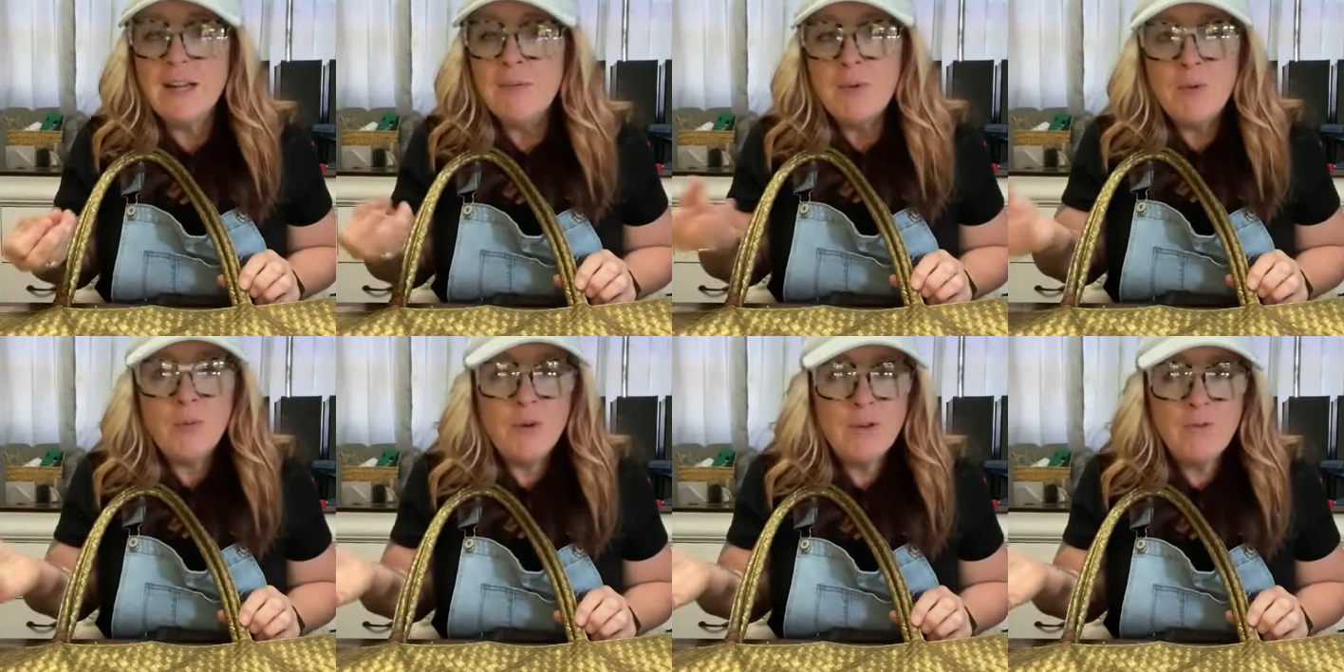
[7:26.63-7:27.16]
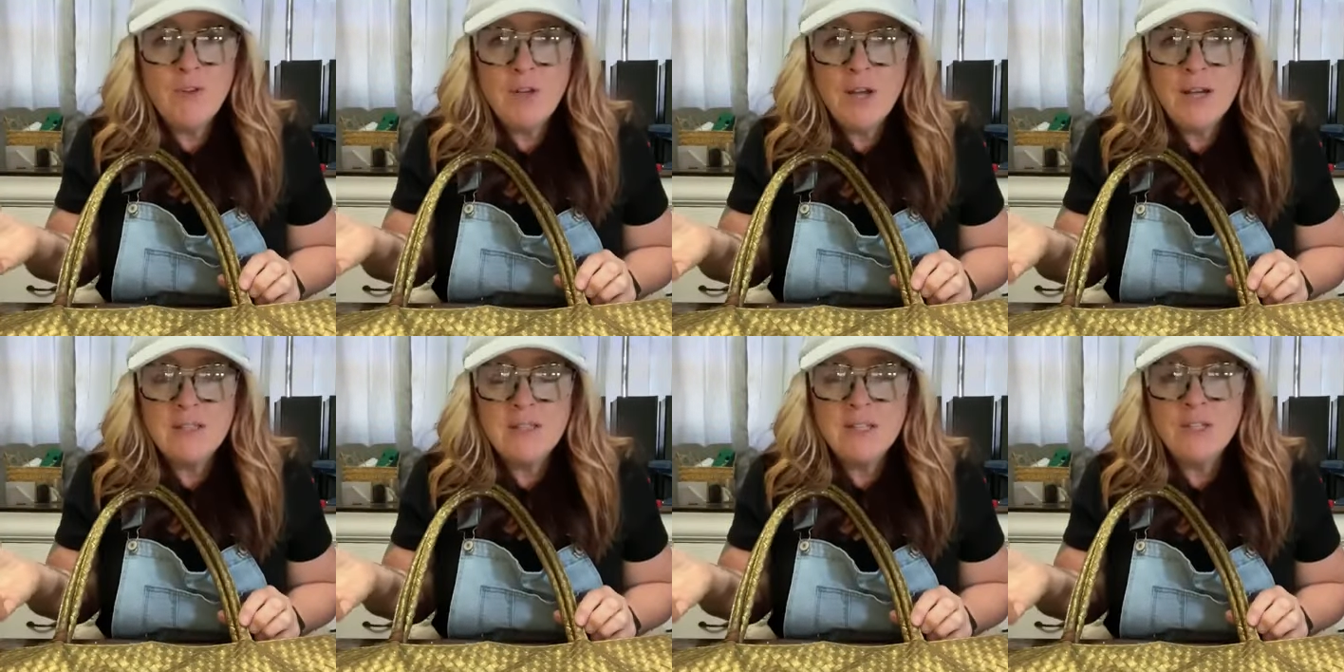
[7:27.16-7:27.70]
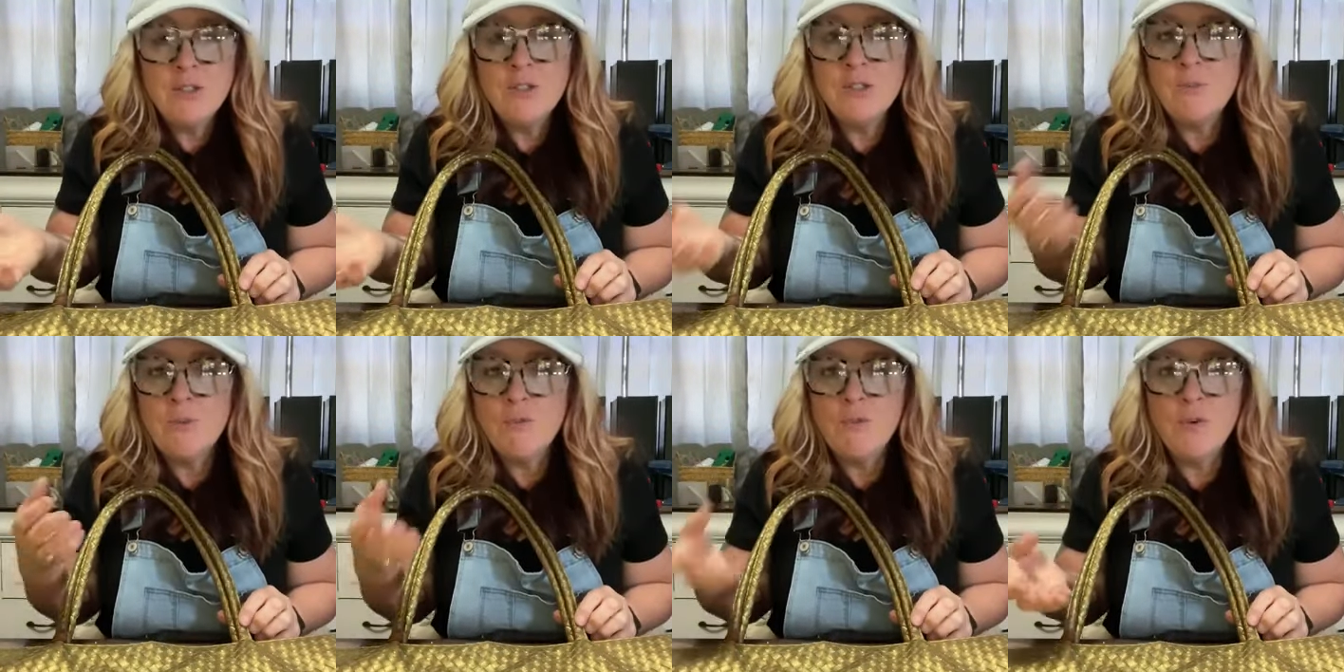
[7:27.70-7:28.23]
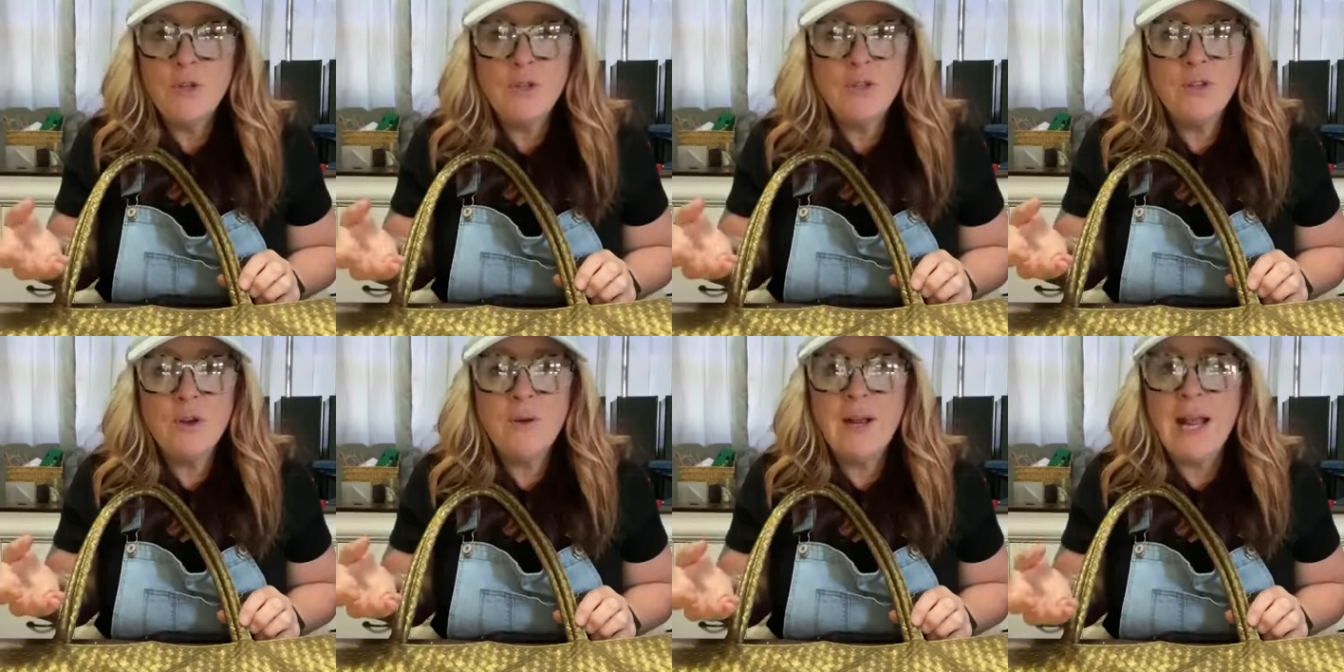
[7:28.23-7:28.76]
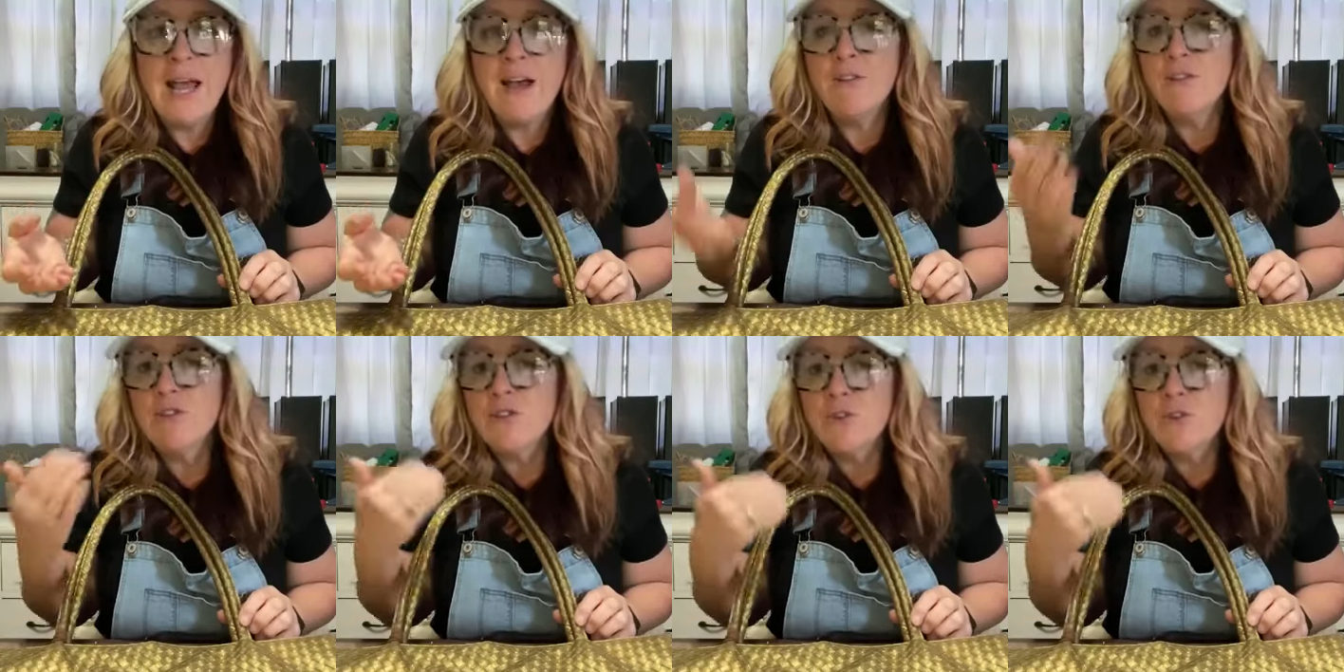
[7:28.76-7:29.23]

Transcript: I mean, what have you got to lose before you throw it out?